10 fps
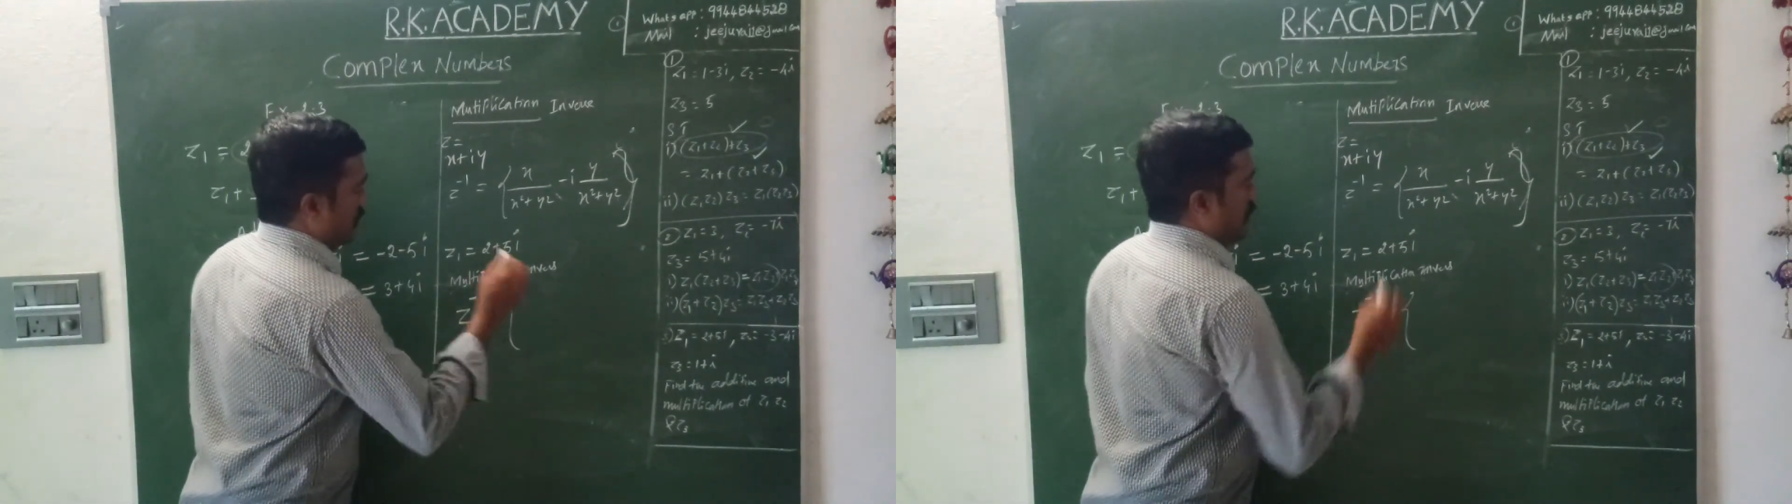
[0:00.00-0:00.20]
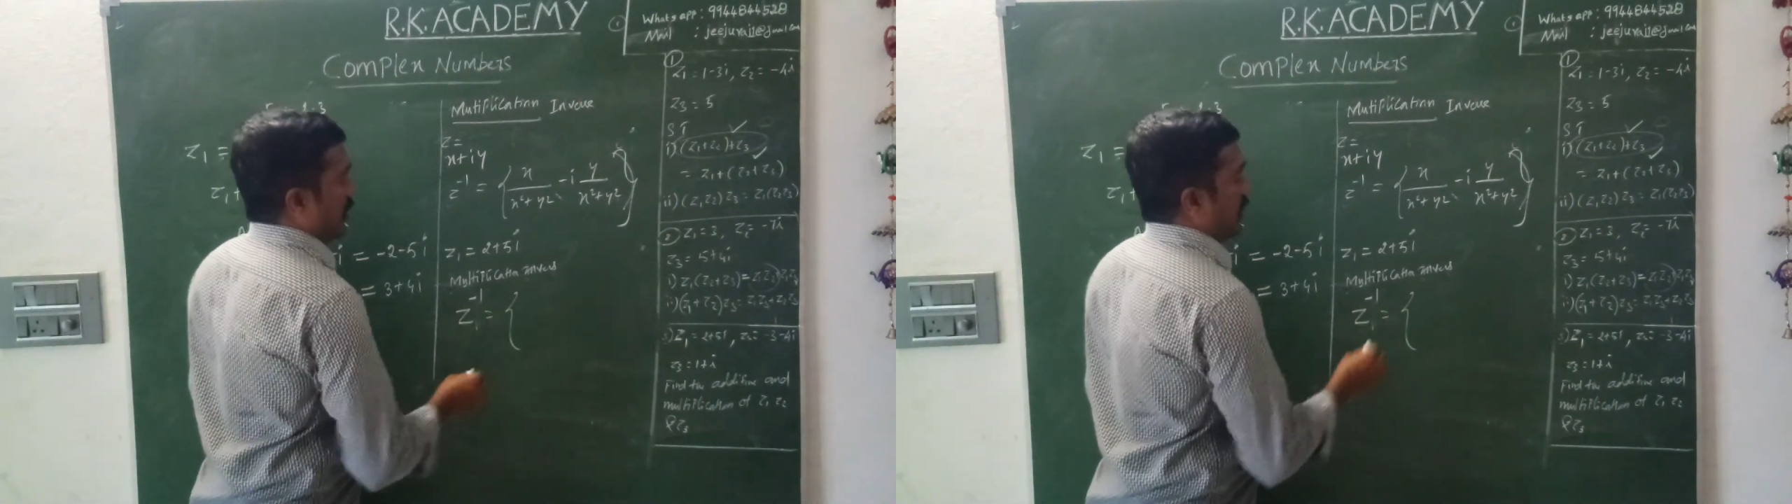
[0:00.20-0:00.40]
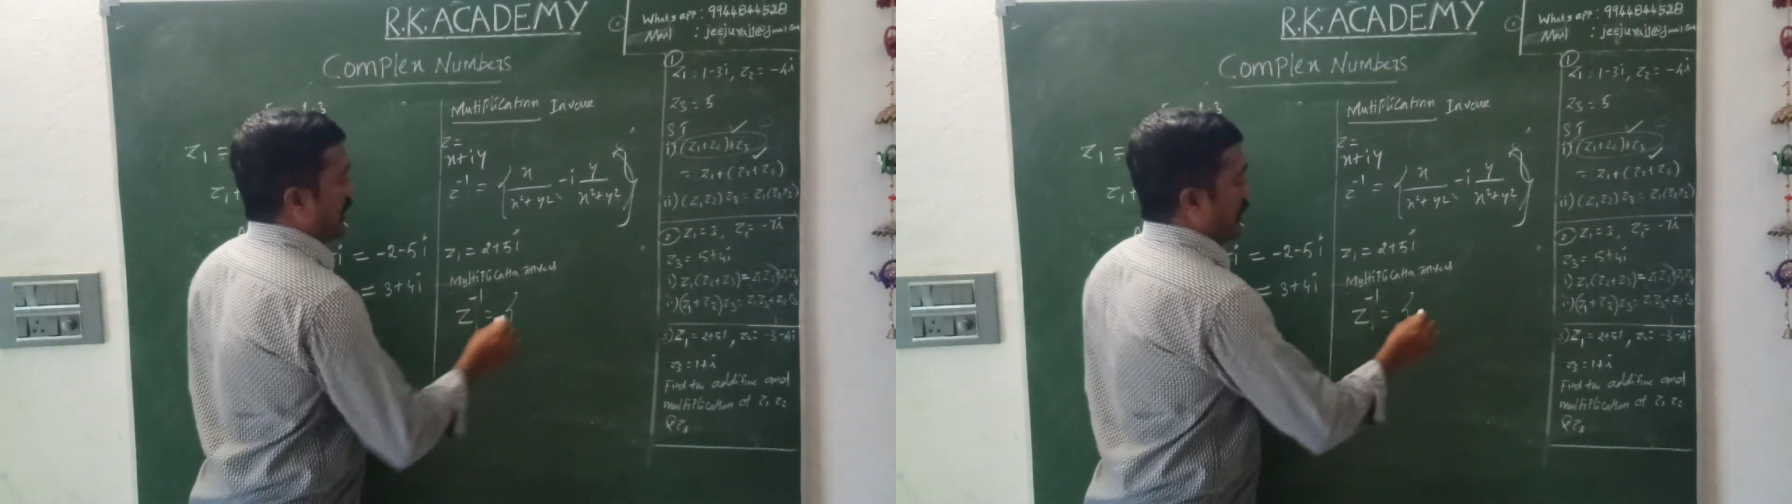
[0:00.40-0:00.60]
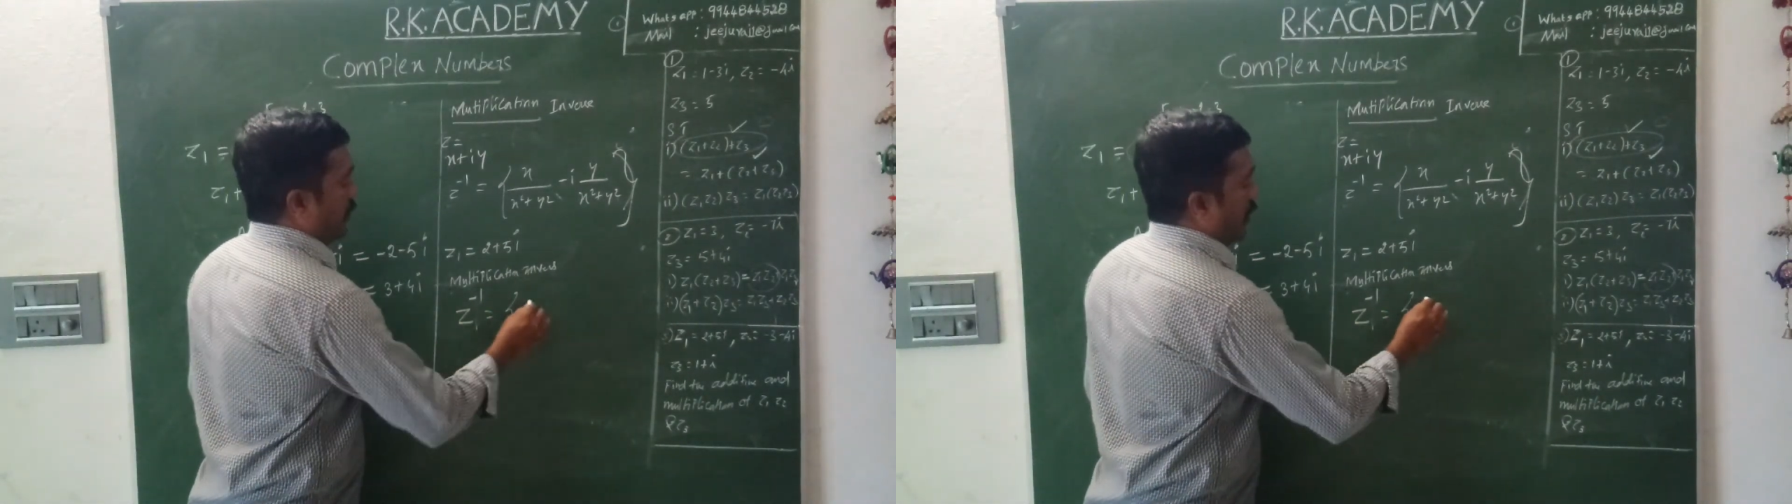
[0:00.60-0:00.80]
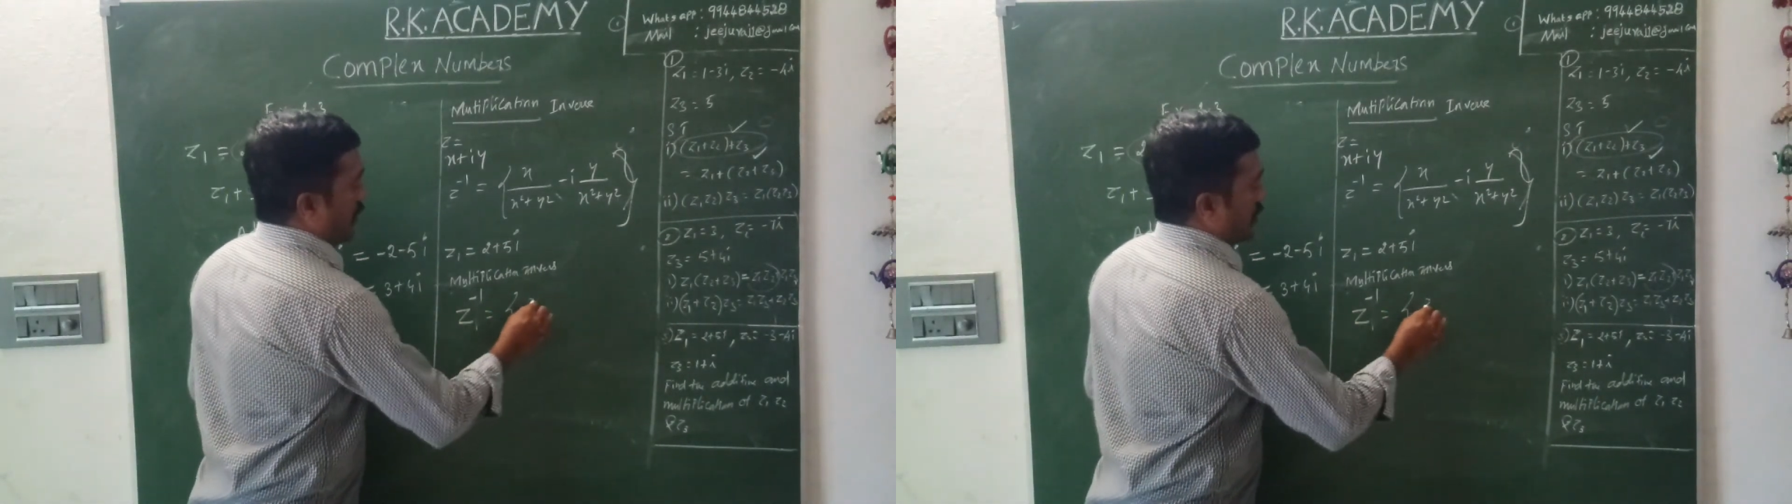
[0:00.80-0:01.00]
Real
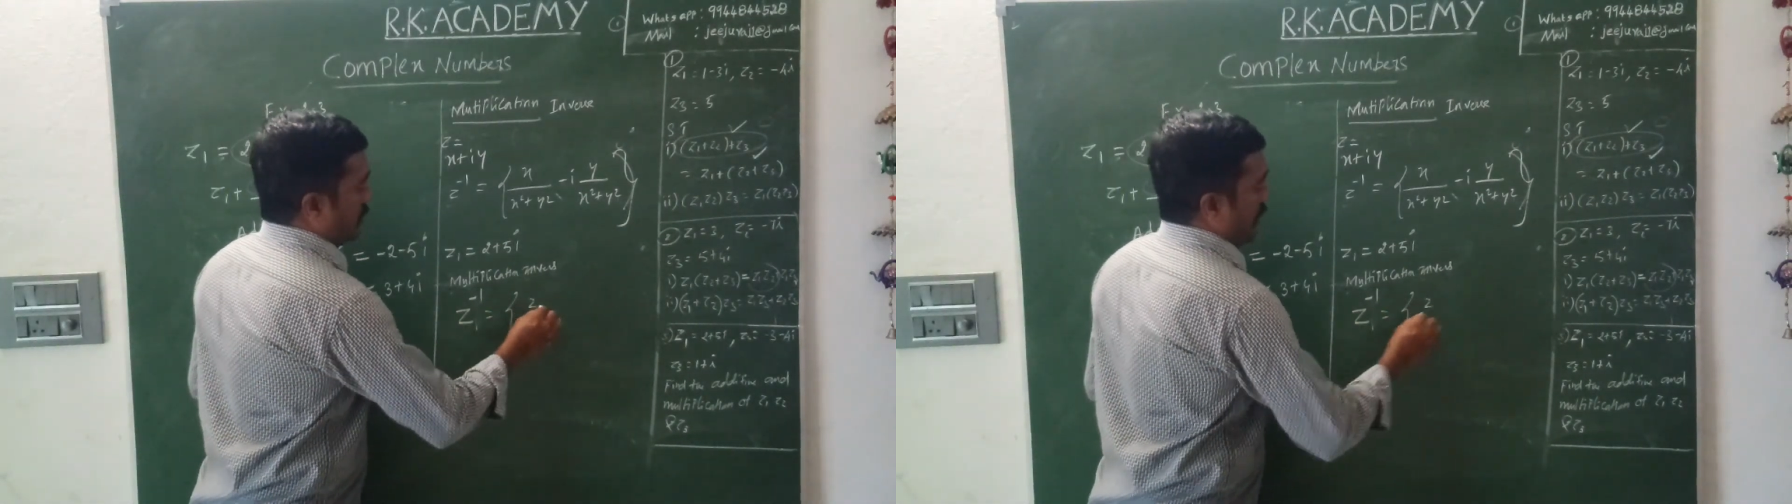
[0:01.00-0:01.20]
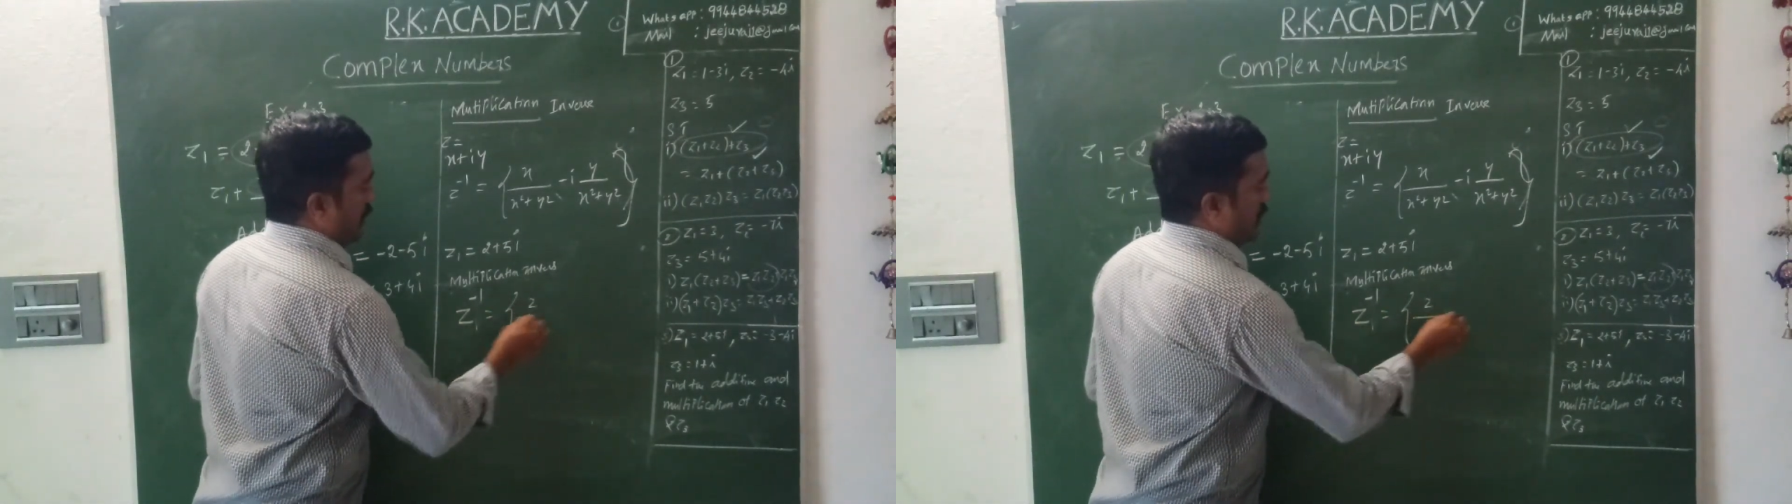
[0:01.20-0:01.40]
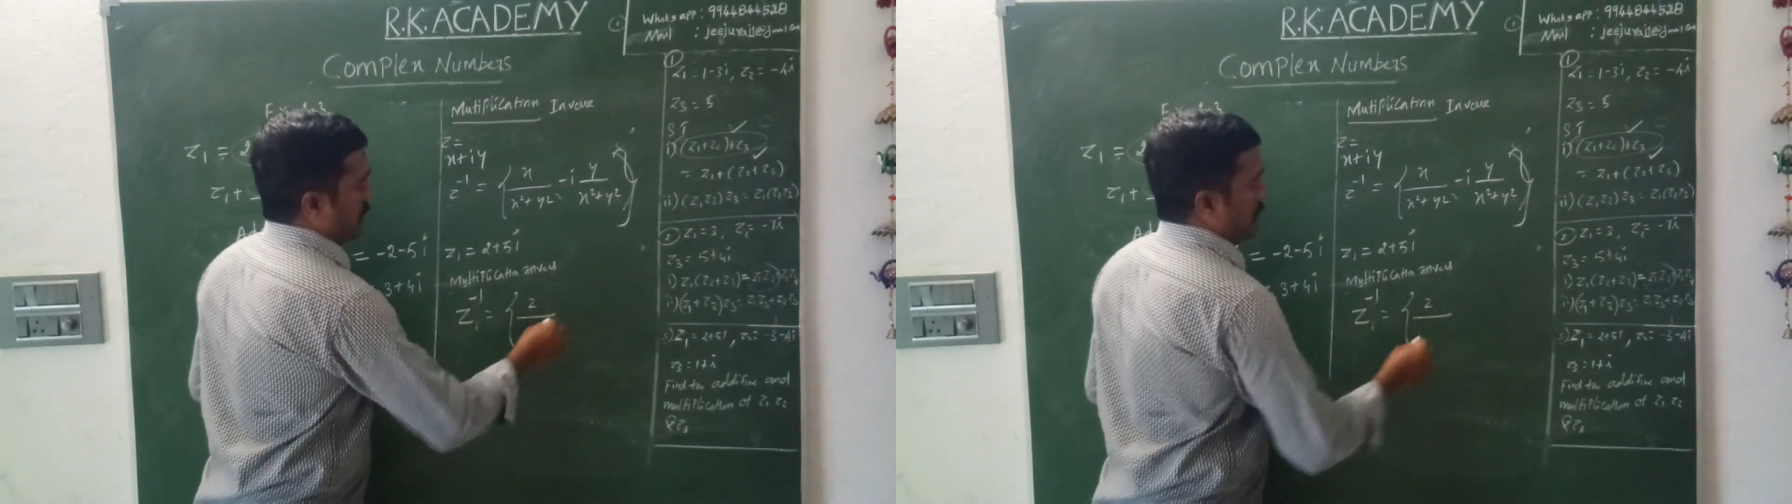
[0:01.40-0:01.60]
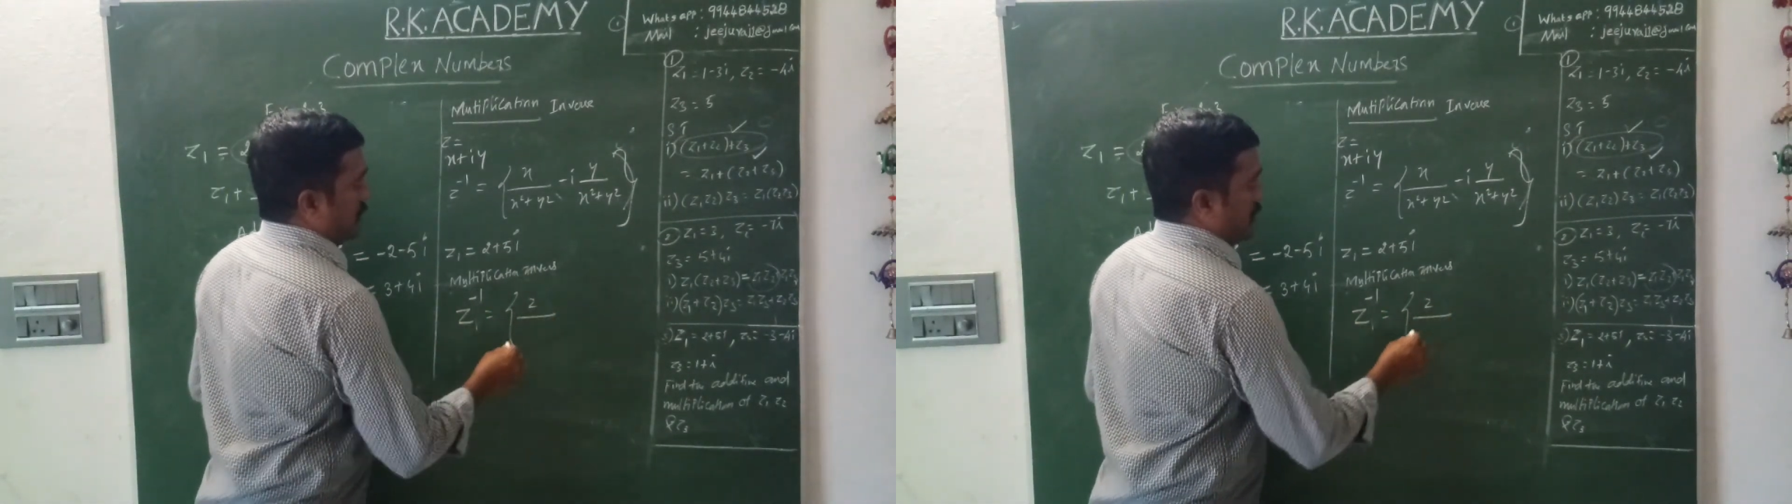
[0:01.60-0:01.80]
part by